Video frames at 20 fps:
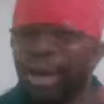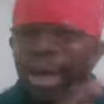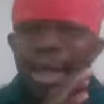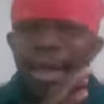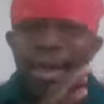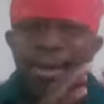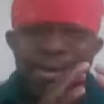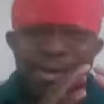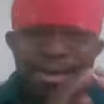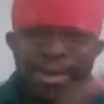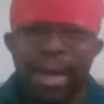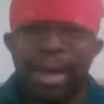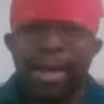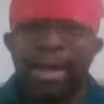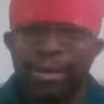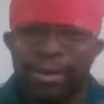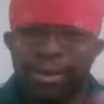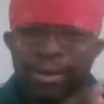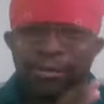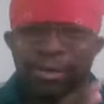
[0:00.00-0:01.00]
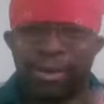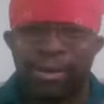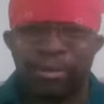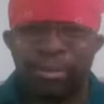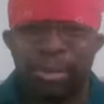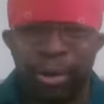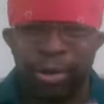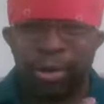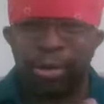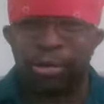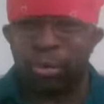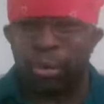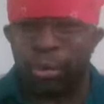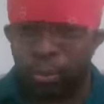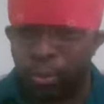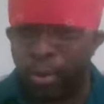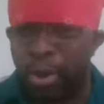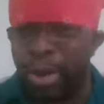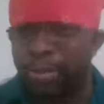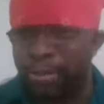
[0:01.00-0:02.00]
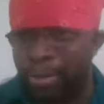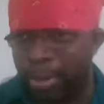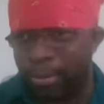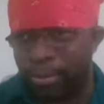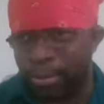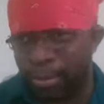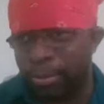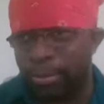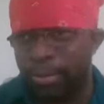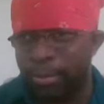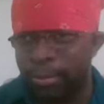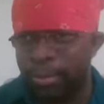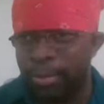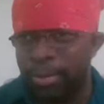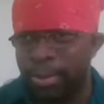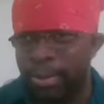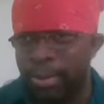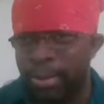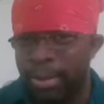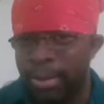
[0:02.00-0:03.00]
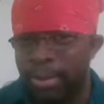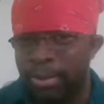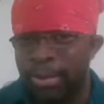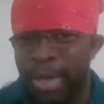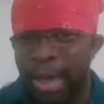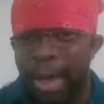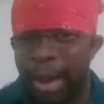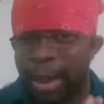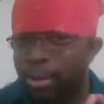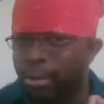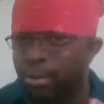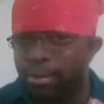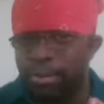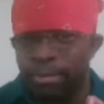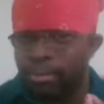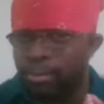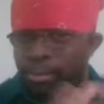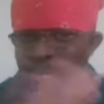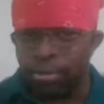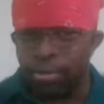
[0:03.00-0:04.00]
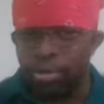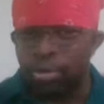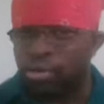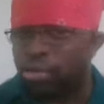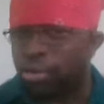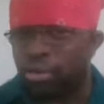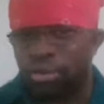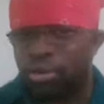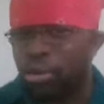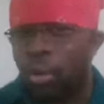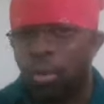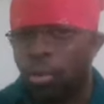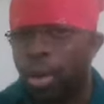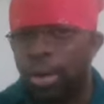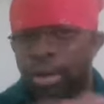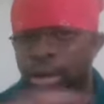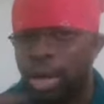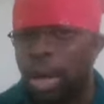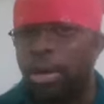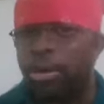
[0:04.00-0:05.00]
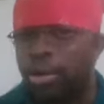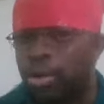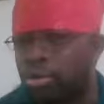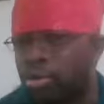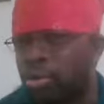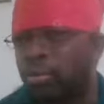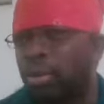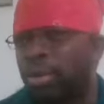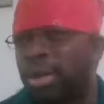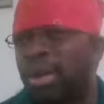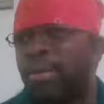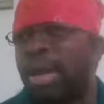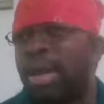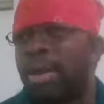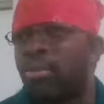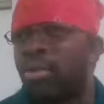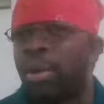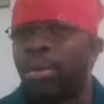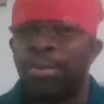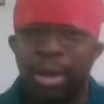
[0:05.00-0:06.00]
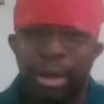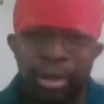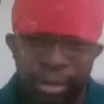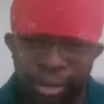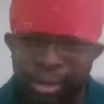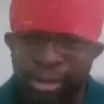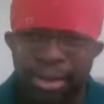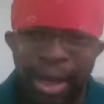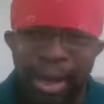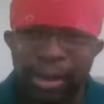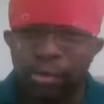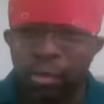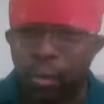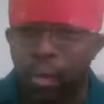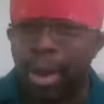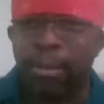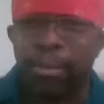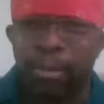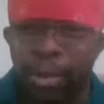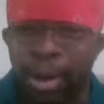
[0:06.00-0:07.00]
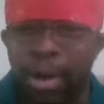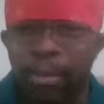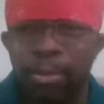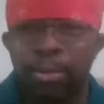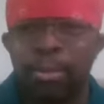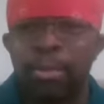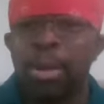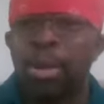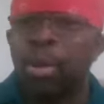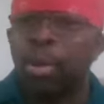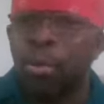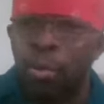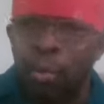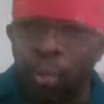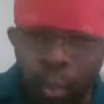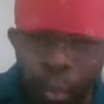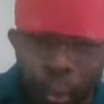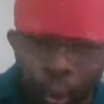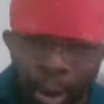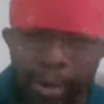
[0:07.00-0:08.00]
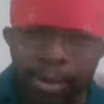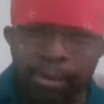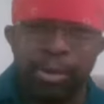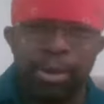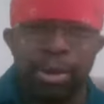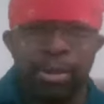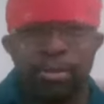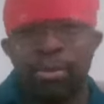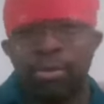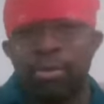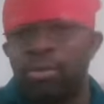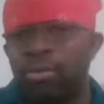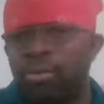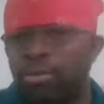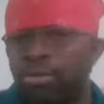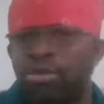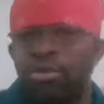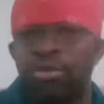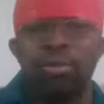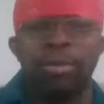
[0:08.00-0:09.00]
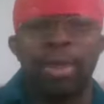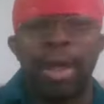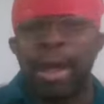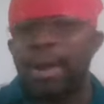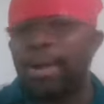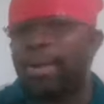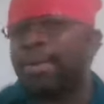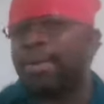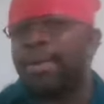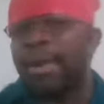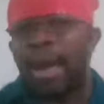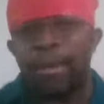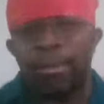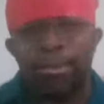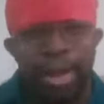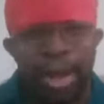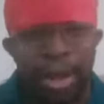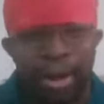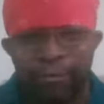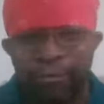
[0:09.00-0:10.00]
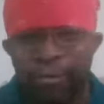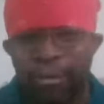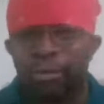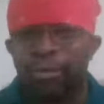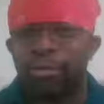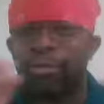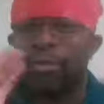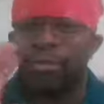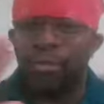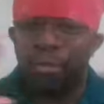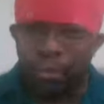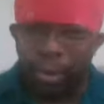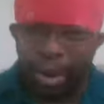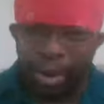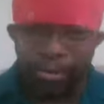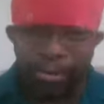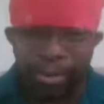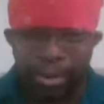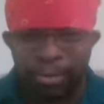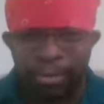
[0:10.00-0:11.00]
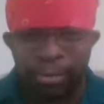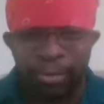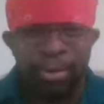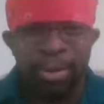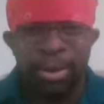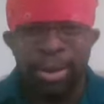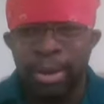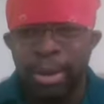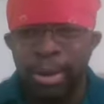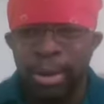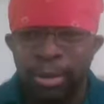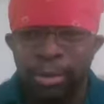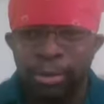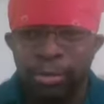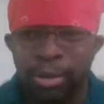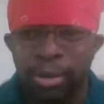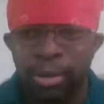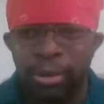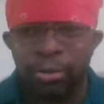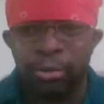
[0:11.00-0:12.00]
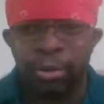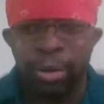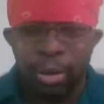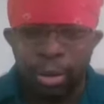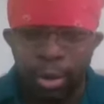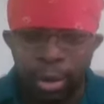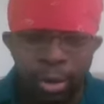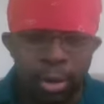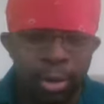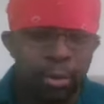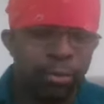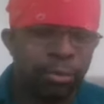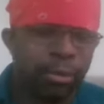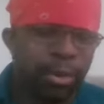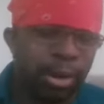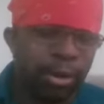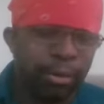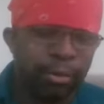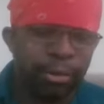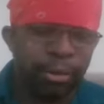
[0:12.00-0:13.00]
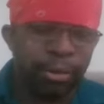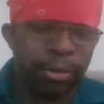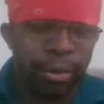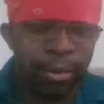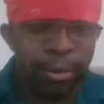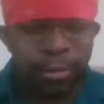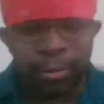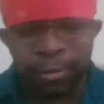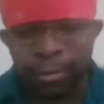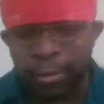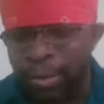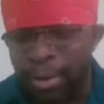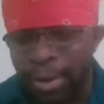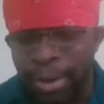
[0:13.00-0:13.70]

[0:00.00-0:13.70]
a negative experience with white people that you just don't want nothing to do with them anymore. But that's a white problem. White people do that. Not black folks, white people. She goes, oh, well, you know,